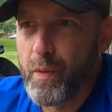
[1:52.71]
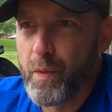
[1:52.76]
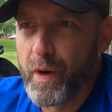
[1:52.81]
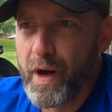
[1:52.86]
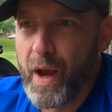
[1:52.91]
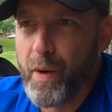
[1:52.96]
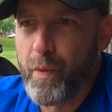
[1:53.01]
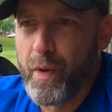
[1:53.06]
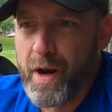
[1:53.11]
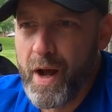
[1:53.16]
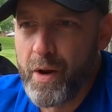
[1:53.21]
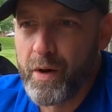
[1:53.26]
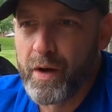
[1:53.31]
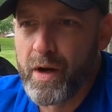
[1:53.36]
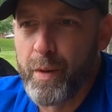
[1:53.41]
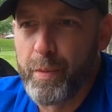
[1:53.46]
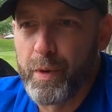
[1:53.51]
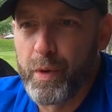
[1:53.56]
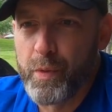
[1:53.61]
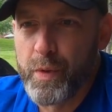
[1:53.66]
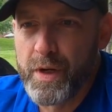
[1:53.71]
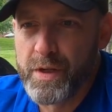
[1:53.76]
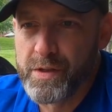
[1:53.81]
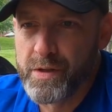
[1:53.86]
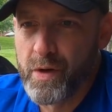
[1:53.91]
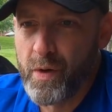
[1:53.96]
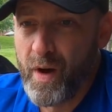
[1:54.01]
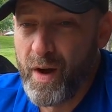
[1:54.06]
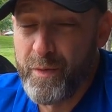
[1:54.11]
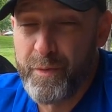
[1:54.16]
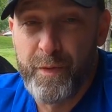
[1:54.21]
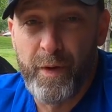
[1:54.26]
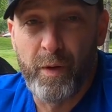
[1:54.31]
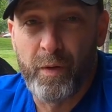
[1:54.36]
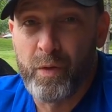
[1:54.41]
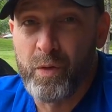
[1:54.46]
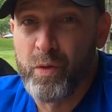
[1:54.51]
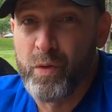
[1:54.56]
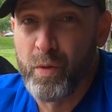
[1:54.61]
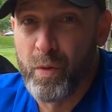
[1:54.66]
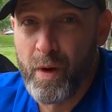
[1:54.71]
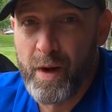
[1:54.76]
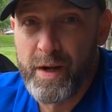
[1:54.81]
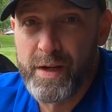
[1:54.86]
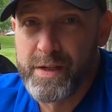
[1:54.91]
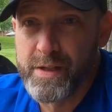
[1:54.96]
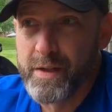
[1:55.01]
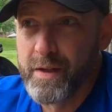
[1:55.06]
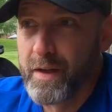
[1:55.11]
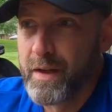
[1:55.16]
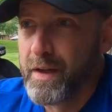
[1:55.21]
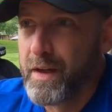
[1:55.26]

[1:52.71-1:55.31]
When I went out a couple of weeks ago, I felt great.